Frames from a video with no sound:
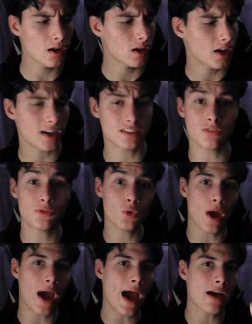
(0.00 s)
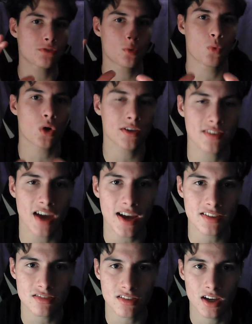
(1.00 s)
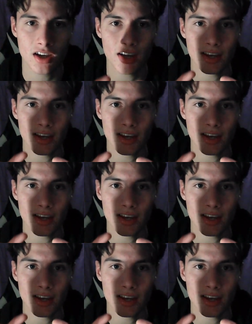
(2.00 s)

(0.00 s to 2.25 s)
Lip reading: is if you have the work task